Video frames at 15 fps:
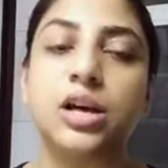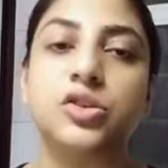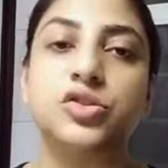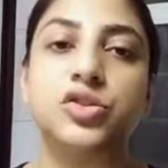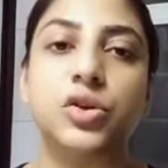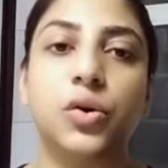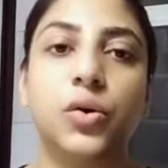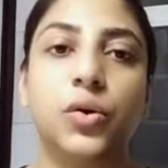
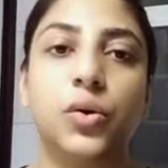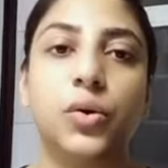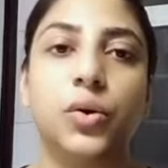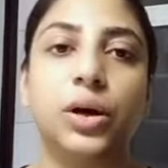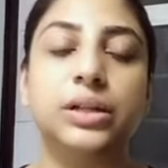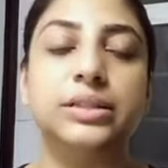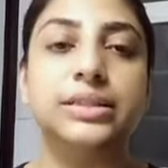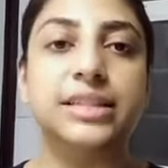
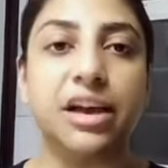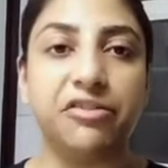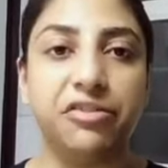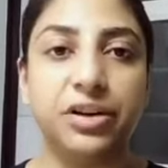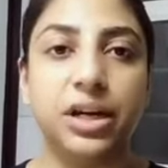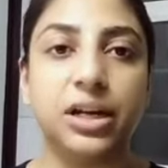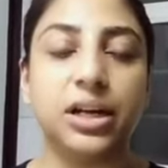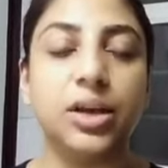So
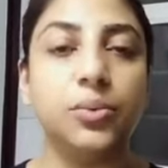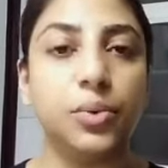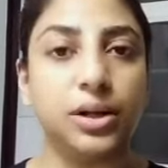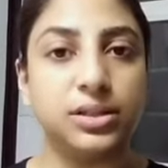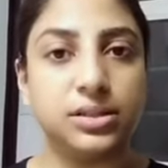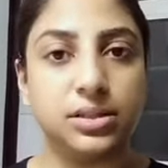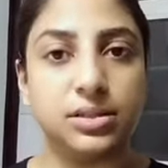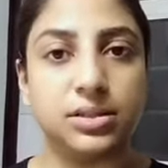definitely
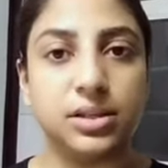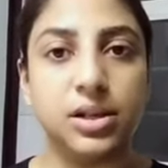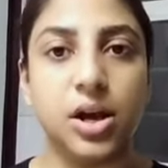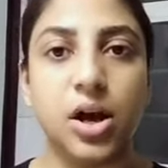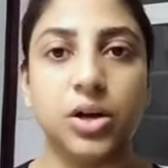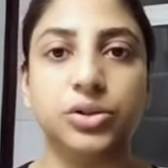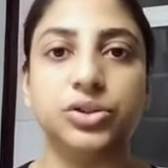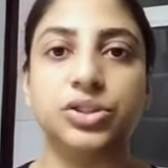once it's
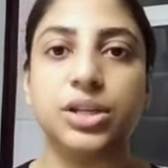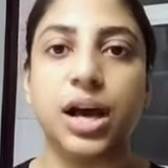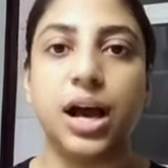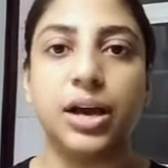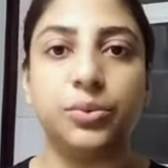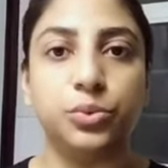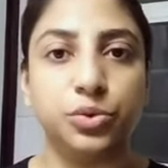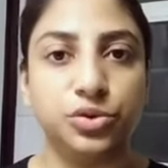launched,
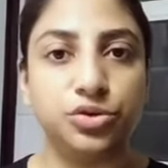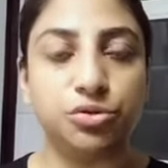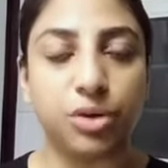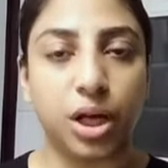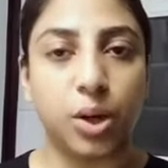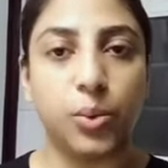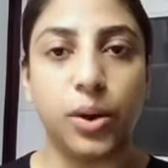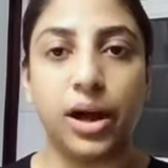I would
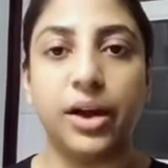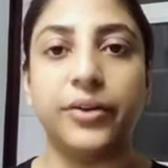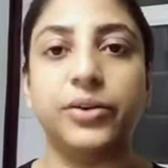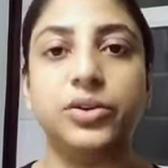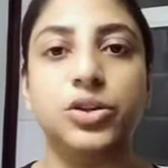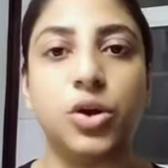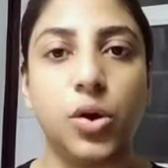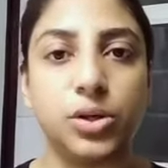
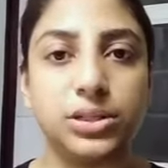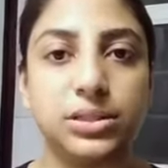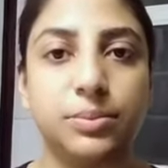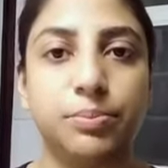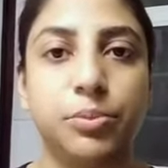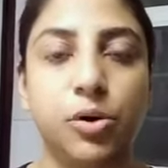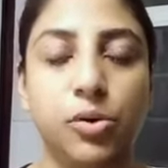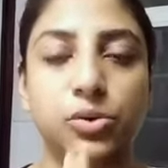require your
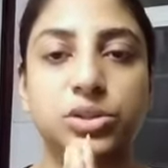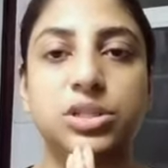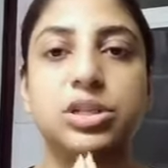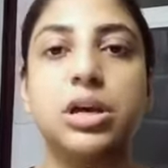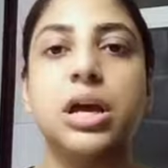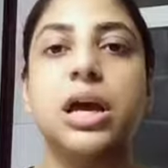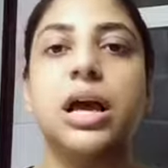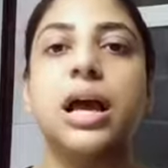support
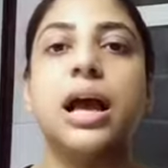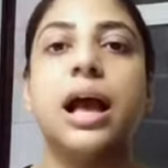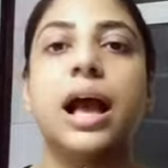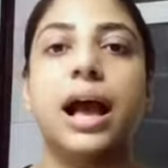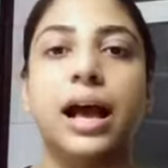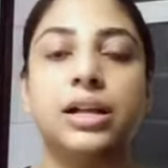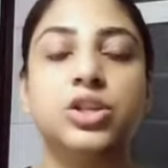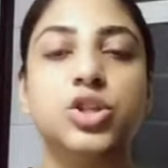
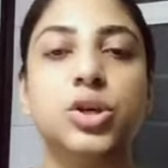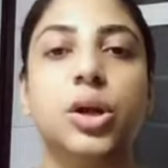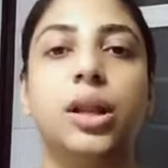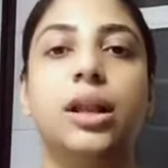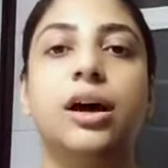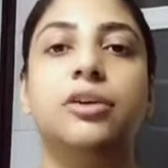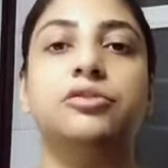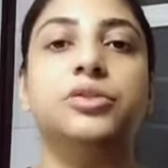and your
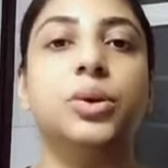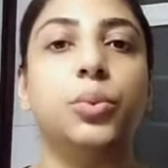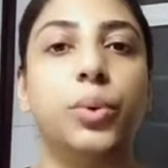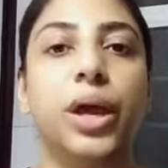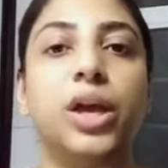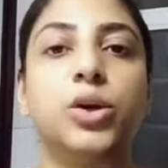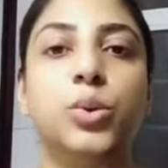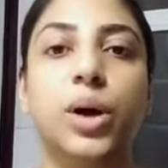love the
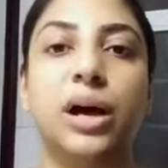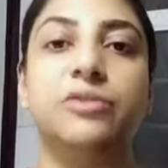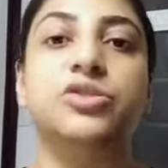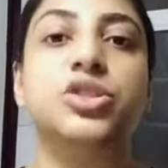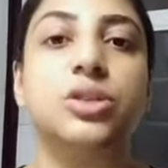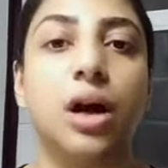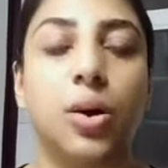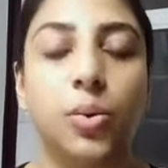way you have
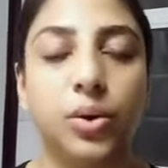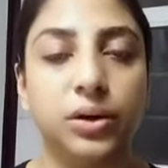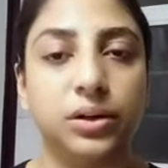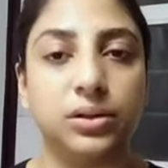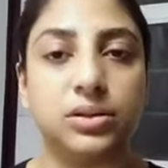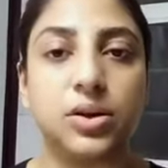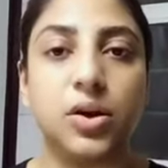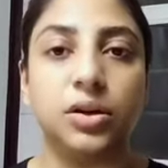showered
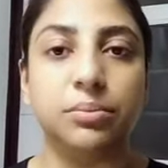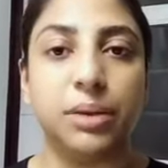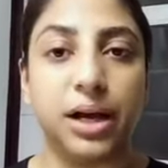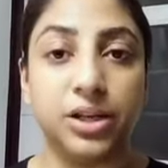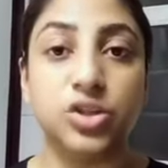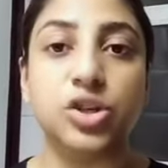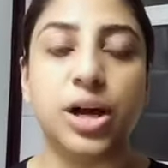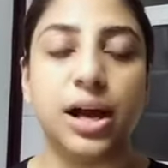it on
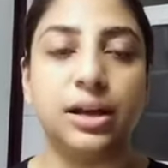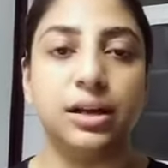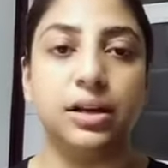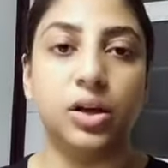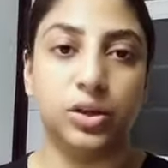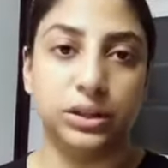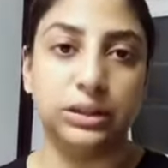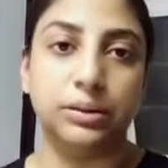my channel
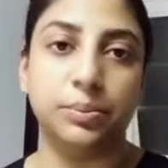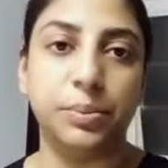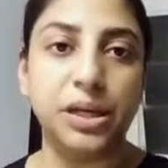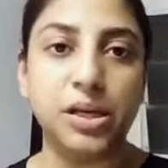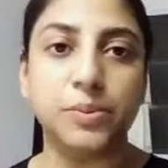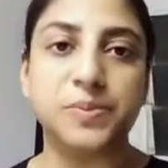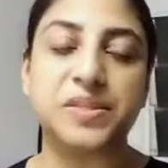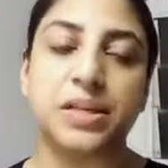on be
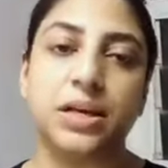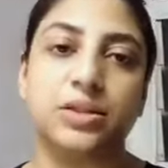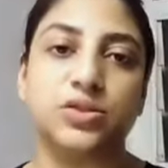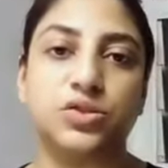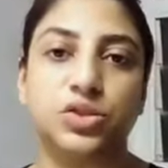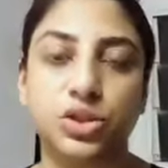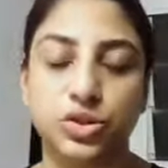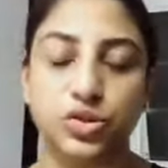
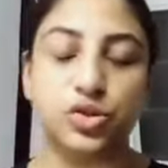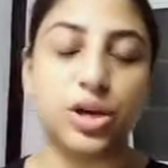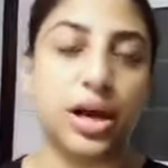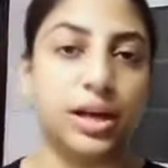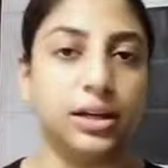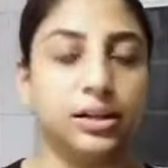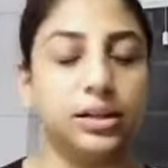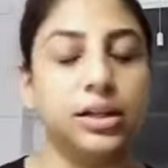obsessed this
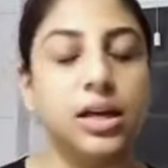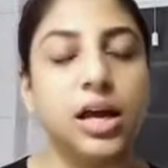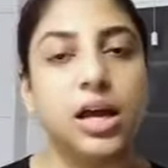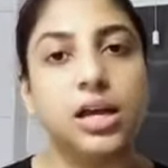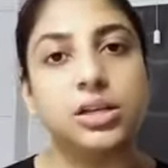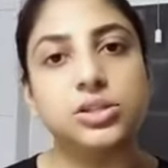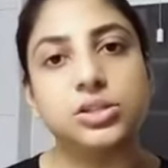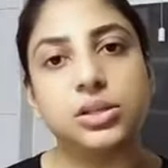channel
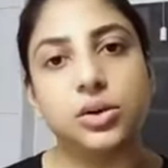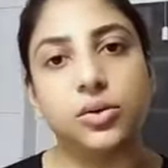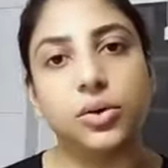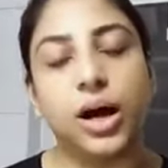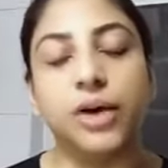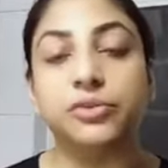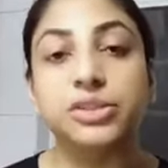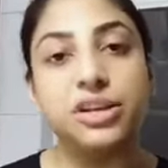so
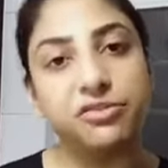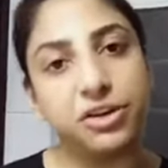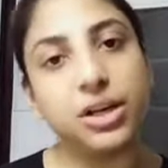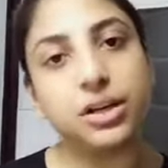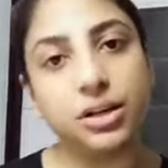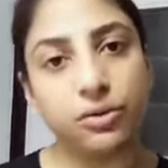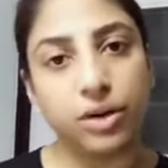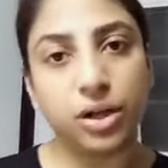i would
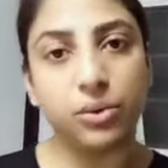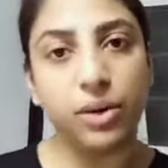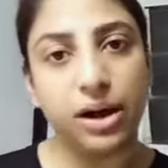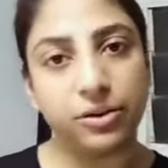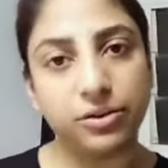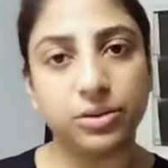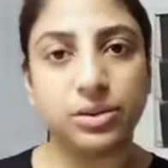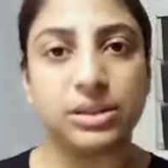definitely
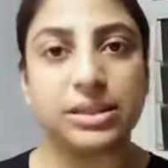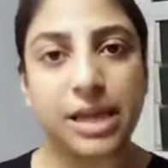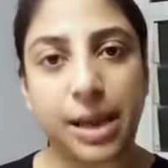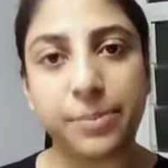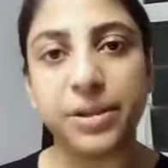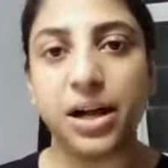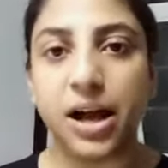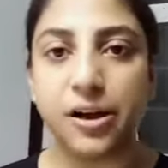require the
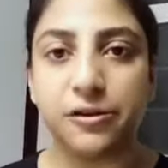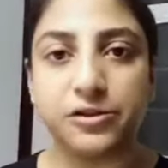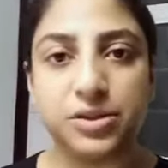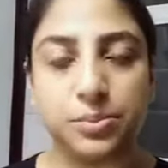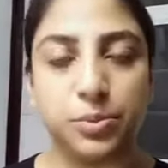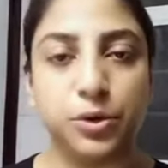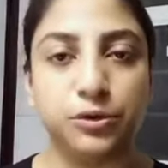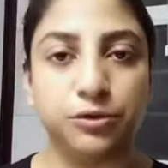same kind of
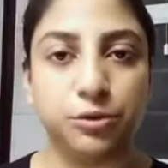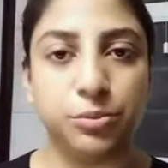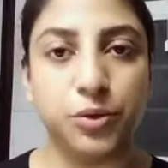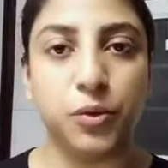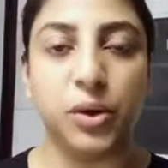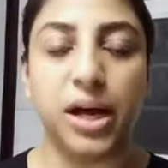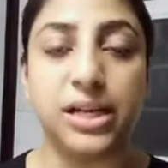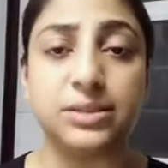support from
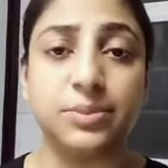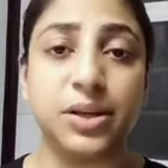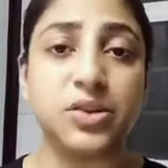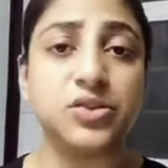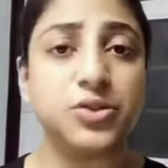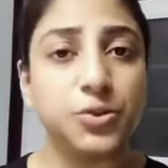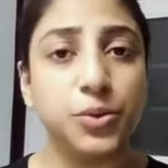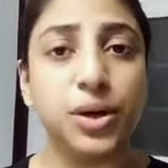you guys
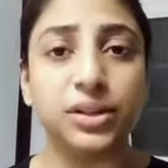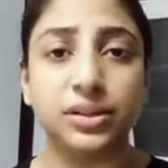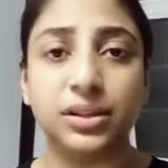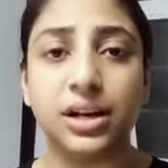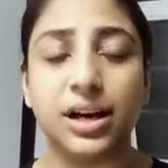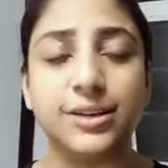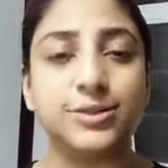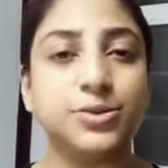because you are the
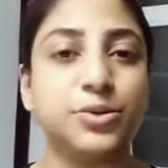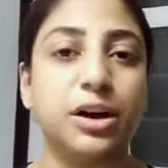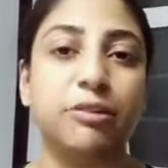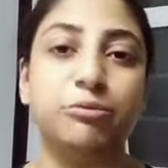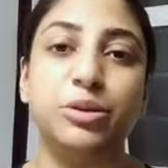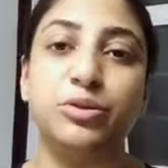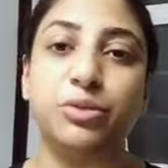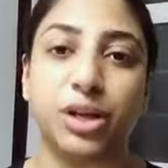guys who
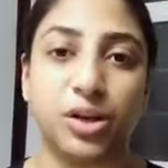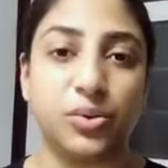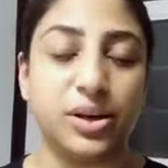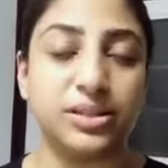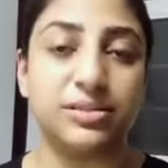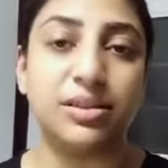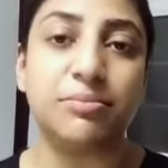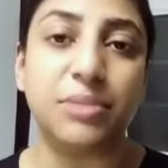have been
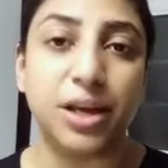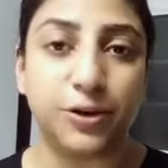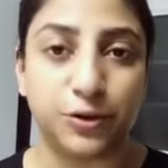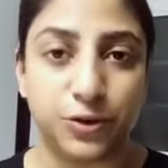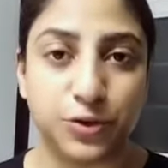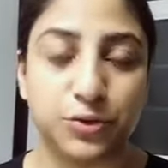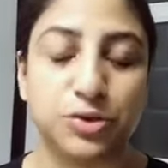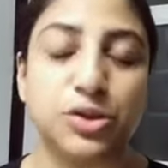requesting me to
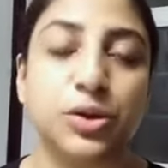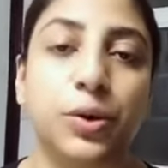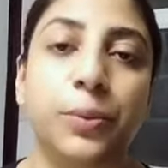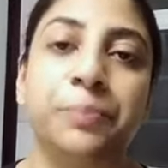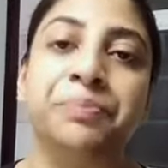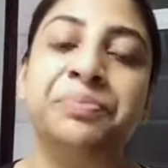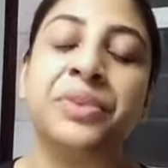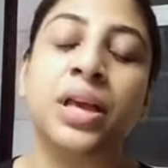do so
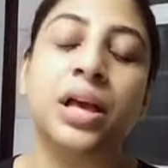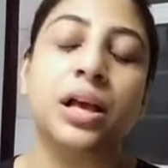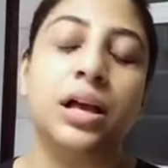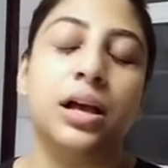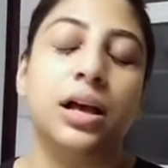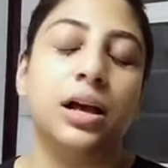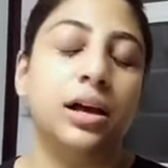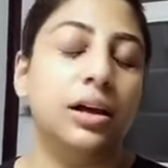
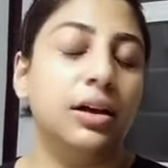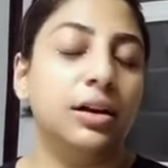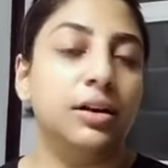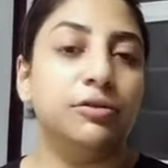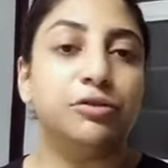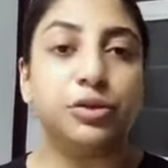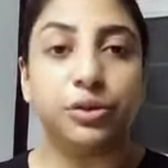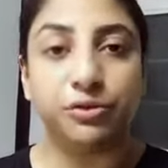uh,
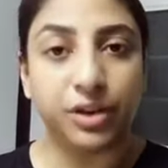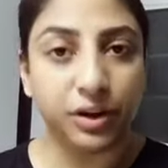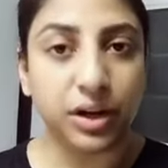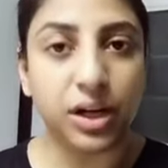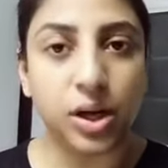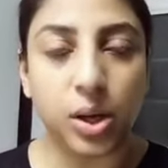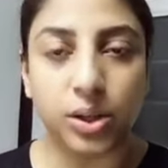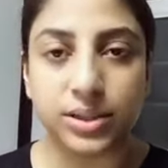for a
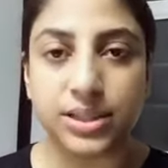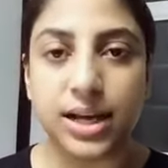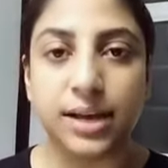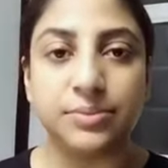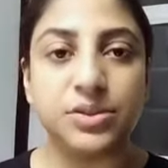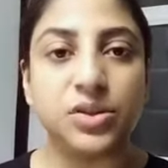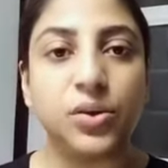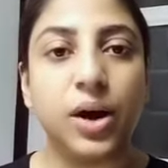very long
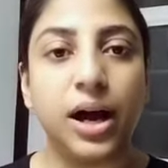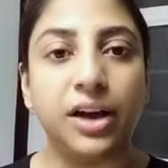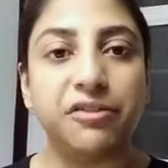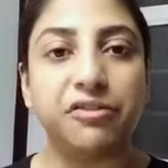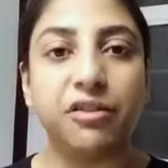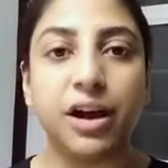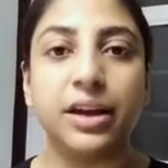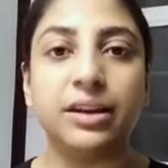time so i
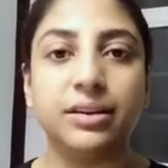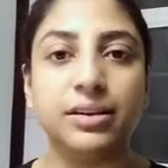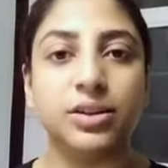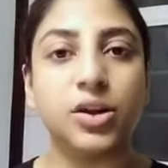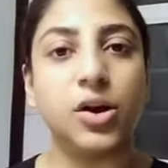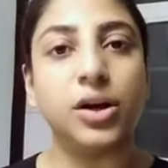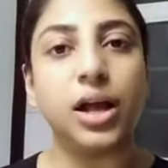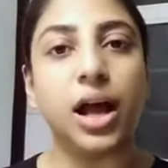finally
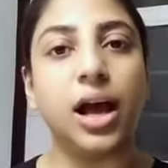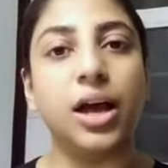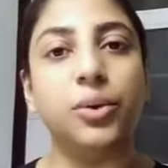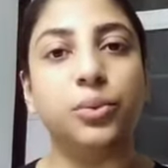thought i